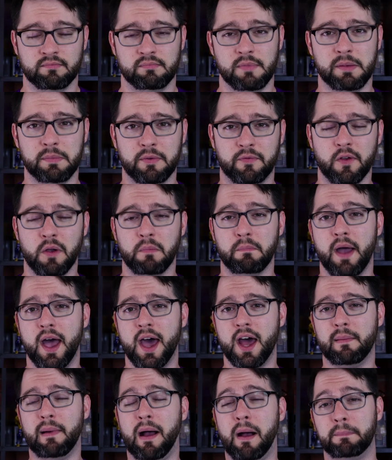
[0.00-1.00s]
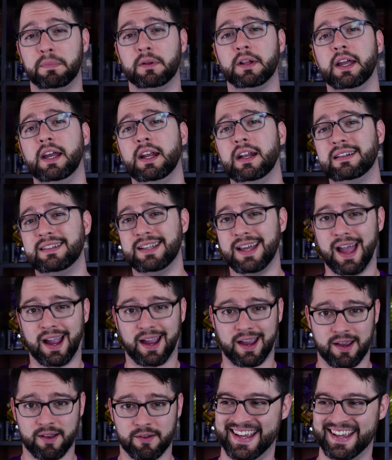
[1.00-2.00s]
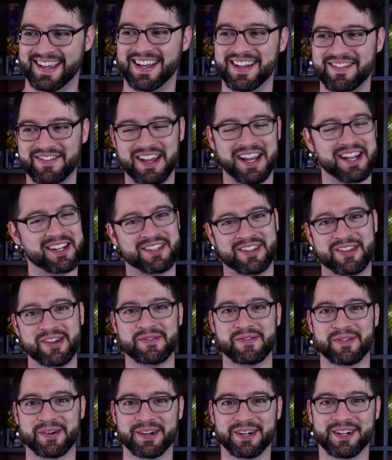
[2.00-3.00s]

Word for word: Make me feel bad about playing a deck. Make it super